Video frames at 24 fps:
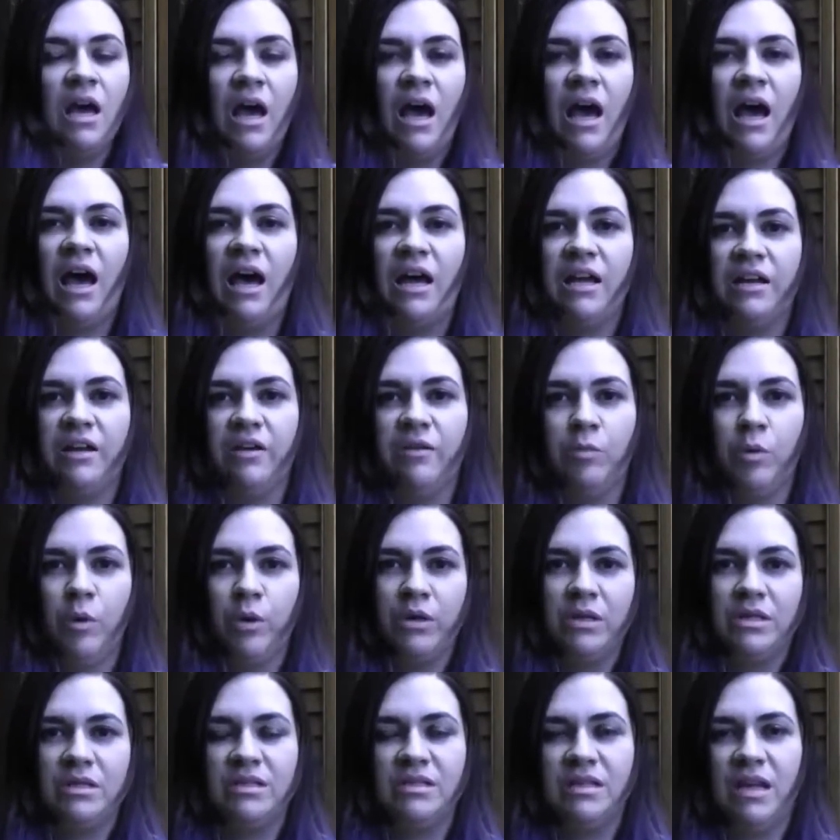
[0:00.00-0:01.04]
Now I
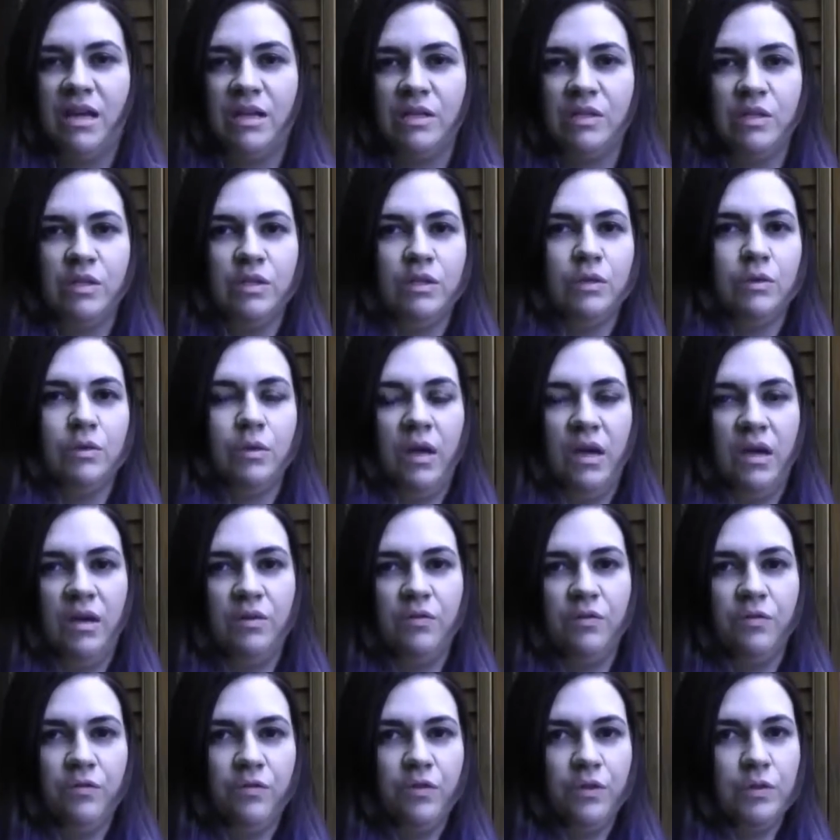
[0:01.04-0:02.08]
broken this down to
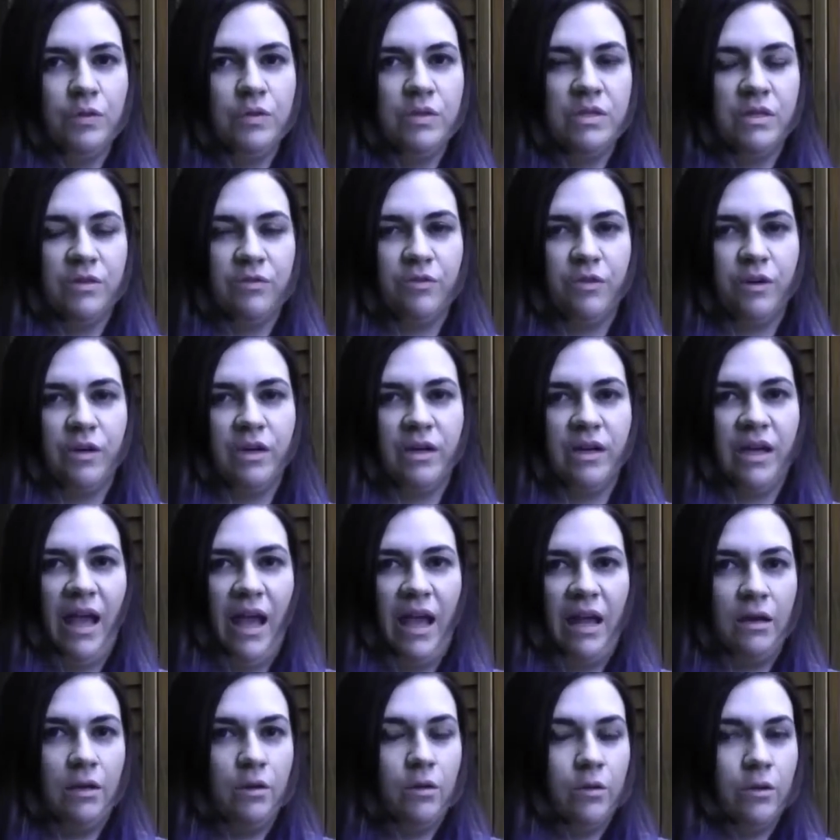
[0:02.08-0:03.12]
a few different
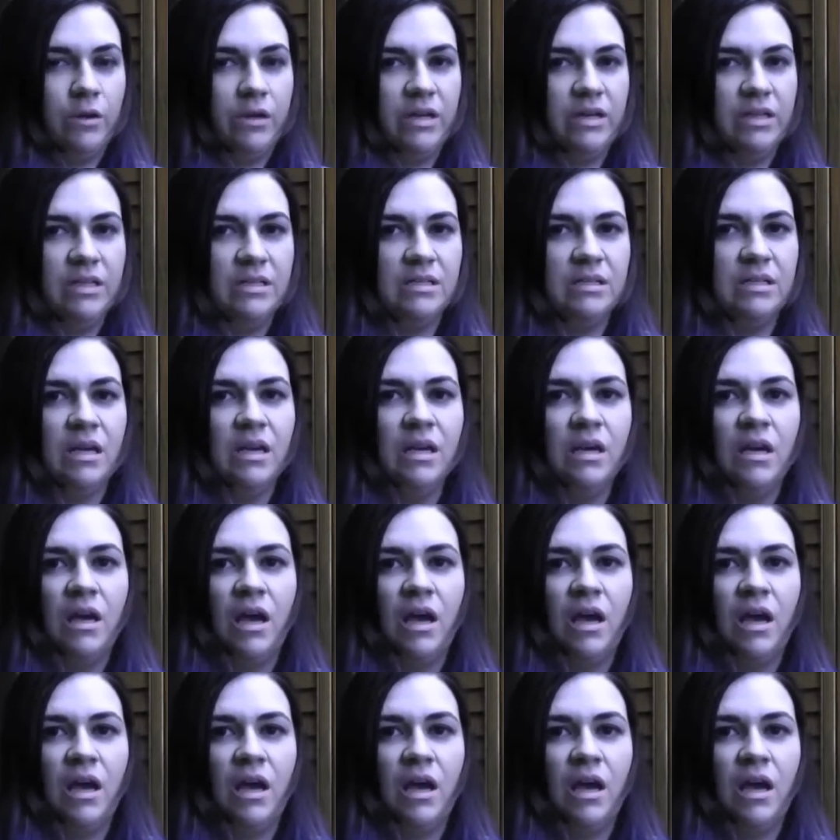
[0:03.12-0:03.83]
categories